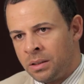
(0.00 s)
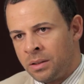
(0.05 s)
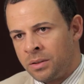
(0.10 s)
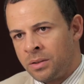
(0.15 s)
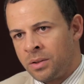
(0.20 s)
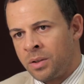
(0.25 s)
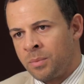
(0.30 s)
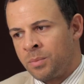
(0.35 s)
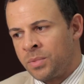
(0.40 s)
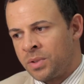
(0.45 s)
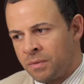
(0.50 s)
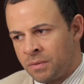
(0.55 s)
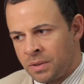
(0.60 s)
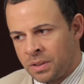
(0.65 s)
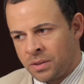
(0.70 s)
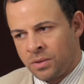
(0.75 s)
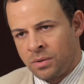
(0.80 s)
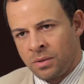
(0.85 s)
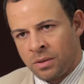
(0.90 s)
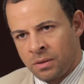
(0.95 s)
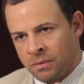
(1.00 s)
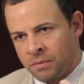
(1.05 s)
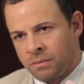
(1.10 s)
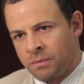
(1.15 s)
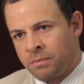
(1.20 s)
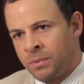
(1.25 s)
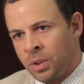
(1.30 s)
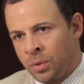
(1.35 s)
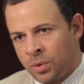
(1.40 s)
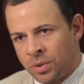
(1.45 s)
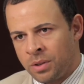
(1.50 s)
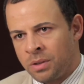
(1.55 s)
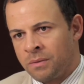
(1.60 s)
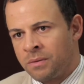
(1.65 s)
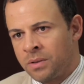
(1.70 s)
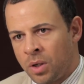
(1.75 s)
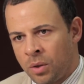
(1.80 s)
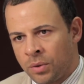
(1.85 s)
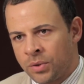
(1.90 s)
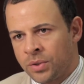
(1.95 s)
in terms of this sort of notion
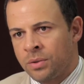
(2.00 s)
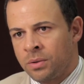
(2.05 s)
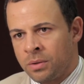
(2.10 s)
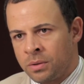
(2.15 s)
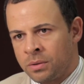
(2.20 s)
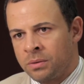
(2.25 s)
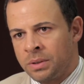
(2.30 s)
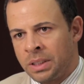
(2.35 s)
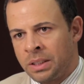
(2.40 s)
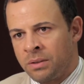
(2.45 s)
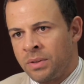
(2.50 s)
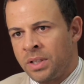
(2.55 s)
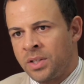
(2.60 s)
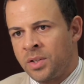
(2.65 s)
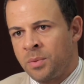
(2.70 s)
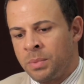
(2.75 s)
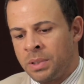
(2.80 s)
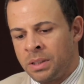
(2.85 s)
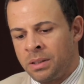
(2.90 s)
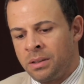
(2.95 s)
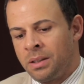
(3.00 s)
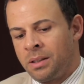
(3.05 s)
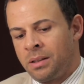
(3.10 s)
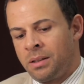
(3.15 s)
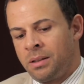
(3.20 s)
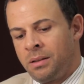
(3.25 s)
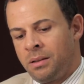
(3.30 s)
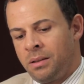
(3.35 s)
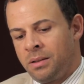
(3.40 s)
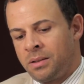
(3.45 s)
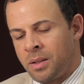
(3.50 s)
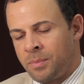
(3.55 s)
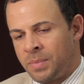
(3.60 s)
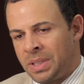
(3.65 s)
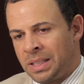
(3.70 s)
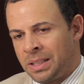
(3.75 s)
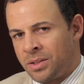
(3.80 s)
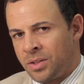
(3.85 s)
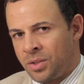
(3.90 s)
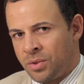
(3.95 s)
of cultural enrichment,
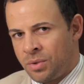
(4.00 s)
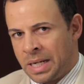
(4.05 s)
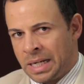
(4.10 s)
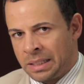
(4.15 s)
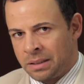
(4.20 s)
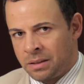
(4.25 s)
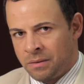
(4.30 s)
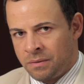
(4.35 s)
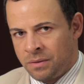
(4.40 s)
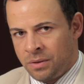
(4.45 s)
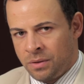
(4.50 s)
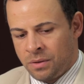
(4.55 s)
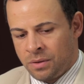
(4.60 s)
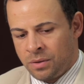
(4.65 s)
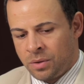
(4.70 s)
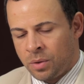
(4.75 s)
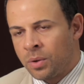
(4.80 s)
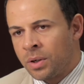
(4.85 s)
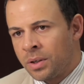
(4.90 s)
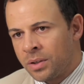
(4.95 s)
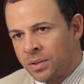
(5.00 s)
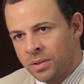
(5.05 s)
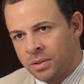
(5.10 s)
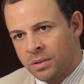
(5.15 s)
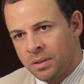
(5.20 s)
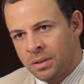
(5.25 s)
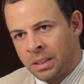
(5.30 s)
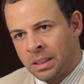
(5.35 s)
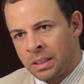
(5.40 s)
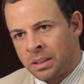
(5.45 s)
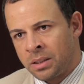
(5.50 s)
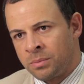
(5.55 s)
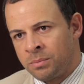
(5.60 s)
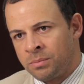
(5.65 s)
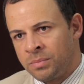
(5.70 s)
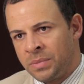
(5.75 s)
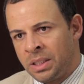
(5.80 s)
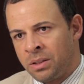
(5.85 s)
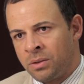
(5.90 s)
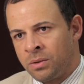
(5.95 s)
something that's attractive to the tourist
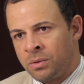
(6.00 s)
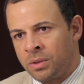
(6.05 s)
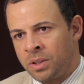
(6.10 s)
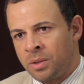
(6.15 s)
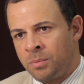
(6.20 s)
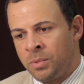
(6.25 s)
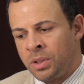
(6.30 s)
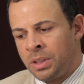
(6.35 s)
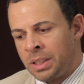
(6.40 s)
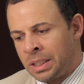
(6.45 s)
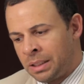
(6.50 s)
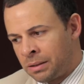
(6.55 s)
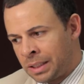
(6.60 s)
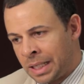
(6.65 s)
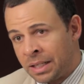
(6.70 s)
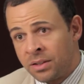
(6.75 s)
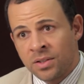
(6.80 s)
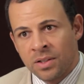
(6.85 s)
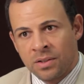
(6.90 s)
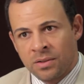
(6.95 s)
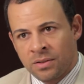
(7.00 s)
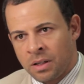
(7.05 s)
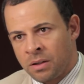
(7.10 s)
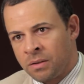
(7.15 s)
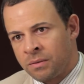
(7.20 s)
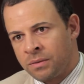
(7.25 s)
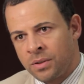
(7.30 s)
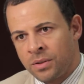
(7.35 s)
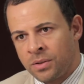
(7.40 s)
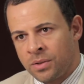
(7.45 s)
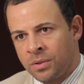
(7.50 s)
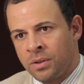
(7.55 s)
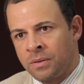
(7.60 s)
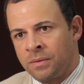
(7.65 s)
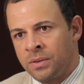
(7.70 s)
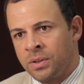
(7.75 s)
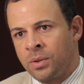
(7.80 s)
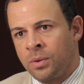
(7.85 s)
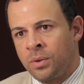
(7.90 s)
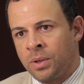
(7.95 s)
community and lends itself to sort of
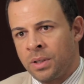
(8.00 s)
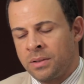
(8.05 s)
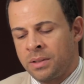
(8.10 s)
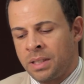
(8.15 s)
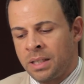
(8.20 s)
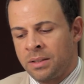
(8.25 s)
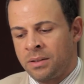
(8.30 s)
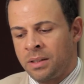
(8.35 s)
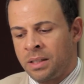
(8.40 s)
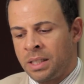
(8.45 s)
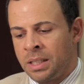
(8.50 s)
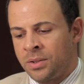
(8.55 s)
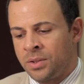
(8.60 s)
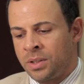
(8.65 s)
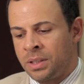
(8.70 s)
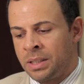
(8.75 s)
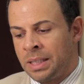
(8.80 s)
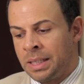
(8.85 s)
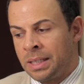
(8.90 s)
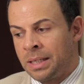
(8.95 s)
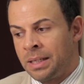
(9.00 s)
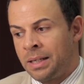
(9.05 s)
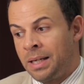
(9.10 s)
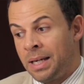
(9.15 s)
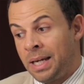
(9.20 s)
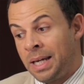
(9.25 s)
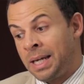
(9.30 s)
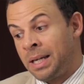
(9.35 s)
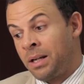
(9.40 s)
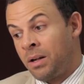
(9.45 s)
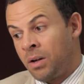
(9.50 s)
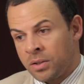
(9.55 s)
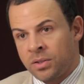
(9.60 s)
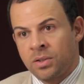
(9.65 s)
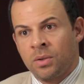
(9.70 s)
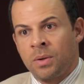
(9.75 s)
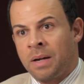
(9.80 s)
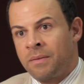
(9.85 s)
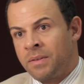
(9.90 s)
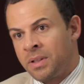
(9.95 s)
a tourist destination, and
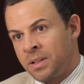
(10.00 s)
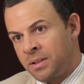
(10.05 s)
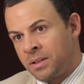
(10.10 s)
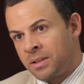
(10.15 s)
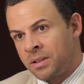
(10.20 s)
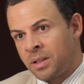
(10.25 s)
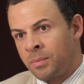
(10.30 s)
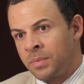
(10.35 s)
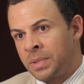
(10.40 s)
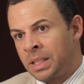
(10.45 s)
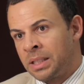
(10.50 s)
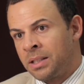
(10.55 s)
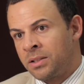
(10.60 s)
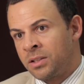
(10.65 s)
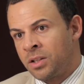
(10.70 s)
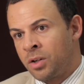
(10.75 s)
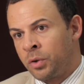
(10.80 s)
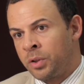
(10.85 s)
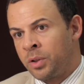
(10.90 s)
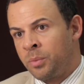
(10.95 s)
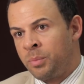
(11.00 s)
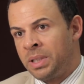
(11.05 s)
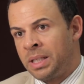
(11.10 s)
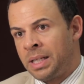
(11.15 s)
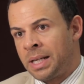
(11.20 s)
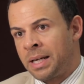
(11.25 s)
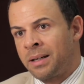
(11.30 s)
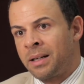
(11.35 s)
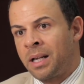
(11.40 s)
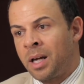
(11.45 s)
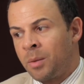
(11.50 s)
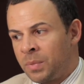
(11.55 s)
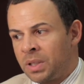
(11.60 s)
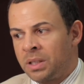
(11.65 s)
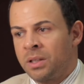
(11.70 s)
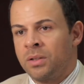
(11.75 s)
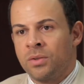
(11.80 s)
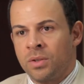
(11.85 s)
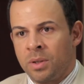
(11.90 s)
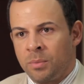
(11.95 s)
also obviously something that's going to be an economic
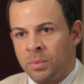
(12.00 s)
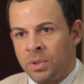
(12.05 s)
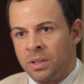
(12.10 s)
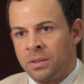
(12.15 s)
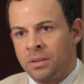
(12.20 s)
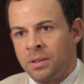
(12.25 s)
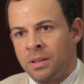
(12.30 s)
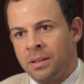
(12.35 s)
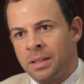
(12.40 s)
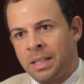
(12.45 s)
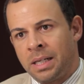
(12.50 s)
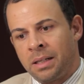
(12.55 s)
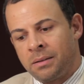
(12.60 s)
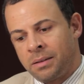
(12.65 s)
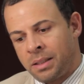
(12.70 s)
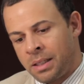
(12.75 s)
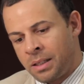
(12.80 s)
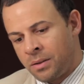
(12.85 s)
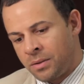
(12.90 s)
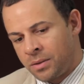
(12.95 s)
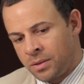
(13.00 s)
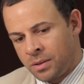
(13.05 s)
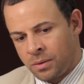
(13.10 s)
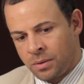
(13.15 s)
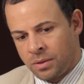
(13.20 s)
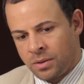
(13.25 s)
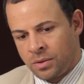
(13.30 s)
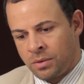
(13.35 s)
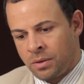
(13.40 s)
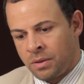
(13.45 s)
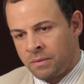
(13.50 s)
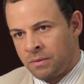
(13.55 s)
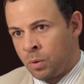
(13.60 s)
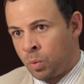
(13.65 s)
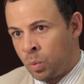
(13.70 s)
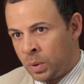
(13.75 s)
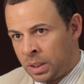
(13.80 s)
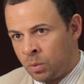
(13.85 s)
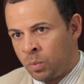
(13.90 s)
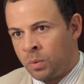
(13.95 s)
contributor to the downtown. So it's sort of a
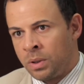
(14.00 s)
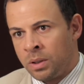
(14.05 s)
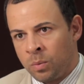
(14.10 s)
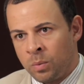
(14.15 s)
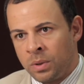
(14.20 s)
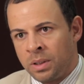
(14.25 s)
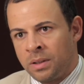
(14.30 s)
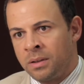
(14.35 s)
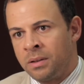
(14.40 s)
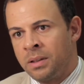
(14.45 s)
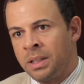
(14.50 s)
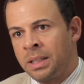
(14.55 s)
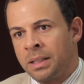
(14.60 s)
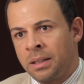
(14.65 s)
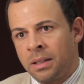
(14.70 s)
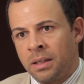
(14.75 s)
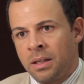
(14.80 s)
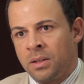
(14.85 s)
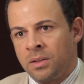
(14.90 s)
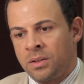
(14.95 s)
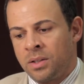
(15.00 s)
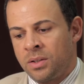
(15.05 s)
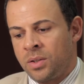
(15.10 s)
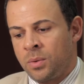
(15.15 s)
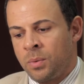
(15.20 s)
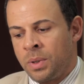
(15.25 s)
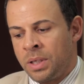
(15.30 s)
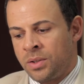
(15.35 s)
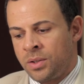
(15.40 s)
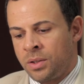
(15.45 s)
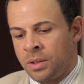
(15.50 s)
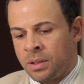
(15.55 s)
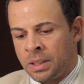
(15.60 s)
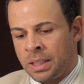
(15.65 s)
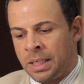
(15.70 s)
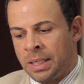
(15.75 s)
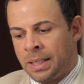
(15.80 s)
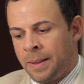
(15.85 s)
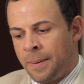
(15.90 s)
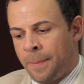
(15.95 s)
win-win-win
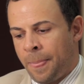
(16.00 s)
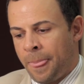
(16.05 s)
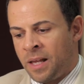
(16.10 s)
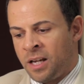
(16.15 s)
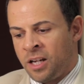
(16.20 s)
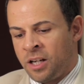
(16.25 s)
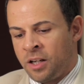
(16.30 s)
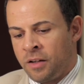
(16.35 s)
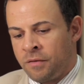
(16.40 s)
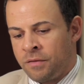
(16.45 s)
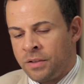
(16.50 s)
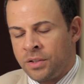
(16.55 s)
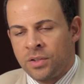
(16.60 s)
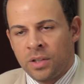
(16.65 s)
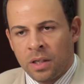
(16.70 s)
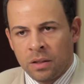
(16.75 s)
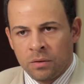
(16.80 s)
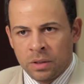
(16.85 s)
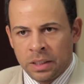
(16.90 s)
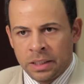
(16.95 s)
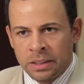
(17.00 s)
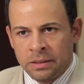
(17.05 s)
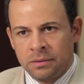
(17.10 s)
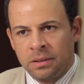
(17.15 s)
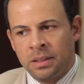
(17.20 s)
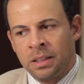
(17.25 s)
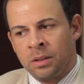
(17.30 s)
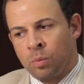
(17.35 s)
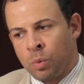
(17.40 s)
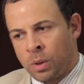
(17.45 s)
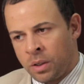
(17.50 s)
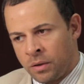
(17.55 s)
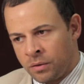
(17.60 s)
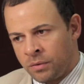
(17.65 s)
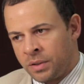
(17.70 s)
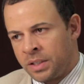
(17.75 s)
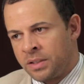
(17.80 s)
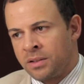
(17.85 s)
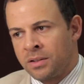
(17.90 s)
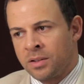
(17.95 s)
situation if it's done right. And one of the
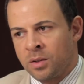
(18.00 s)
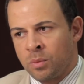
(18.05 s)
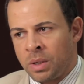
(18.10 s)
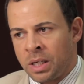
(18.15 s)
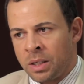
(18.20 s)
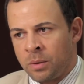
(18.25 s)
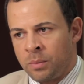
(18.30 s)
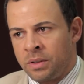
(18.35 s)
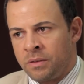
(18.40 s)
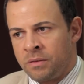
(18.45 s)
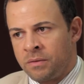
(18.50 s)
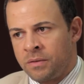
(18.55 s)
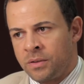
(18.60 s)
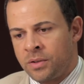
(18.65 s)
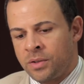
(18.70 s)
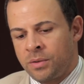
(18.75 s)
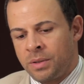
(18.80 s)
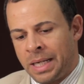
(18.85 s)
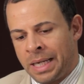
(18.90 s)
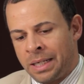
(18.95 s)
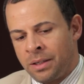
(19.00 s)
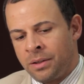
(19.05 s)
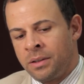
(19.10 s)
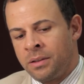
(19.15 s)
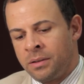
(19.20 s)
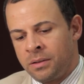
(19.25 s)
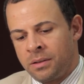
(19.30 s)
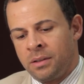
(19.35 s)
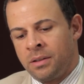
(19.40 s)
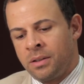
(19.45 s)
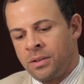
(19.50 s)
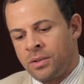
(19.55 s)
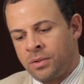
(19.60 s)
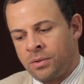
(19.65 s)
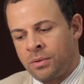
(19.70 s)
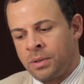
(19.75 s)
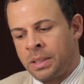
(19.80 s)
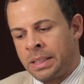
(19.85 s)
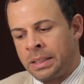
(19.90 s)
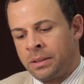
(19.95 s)
reasons why we've entered into this
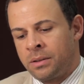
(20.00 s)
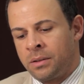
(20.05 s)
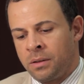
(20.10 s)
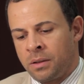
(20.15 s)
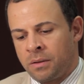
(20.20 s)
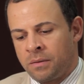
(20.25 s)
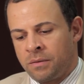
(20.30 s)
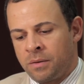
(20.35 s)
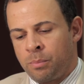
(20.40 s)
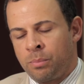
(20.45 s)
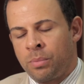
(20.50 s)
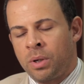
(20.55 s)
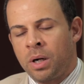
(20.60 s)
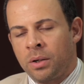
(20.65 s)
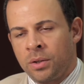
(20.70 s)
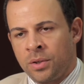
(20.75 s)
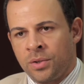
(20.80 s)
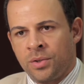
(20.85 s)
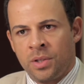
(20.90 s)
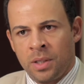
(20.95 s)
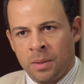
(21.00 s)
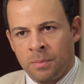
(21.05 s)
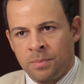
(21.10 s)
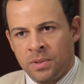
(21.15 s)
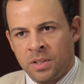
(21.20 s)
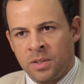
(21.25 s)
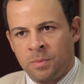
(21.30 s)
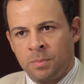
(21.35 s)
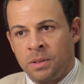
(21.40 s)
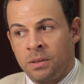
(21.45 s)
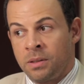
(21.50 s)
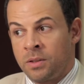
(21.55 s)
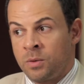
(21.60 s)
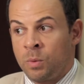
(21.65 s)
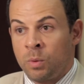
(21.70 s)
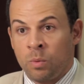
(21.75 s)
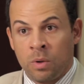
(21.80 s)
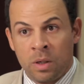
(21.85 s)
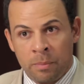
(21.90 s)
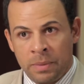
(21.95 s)
trying to look for partnerships is because
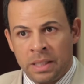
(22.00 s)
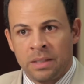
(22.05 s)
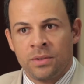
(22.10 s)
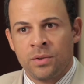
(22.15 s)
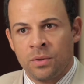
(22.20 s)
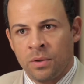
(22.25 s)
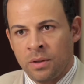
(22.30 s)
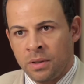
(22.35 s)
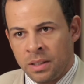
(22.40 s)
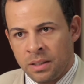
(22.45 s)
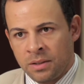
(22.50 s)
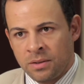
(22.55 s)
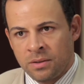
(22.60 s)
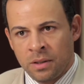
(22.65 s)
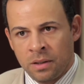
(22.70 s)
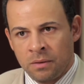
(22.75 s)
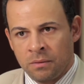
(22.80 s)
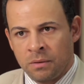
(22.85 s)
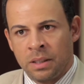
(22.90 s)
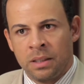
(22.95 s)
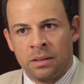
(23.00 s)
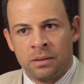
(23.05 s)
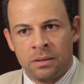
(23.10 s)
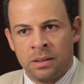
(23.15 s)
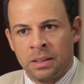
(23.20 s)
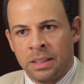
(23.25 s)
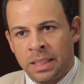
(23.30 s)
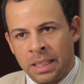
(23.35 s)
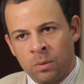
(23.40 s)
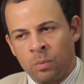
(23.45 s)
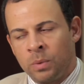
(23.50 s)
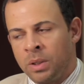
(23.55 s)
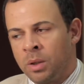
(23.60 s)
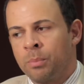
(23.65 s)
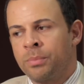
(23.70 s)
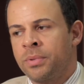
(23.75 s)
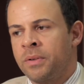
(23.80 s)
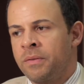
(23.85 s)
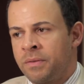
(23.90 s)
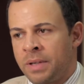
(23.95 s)
we want to make sure that it's done right. And again, we
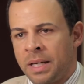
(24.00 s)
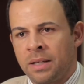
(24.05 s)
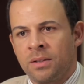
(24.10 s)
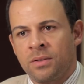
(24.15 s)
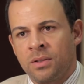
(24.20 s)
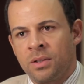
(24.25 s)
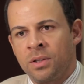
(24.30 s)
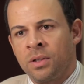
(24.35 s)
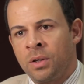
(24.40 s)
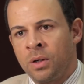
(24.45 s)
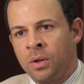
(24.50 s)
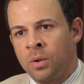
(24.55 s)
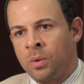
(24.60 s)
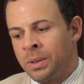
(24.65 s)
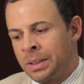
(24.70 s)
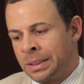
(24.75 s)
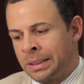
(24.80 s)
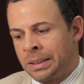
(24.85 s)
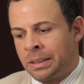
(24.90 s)
don't profess to know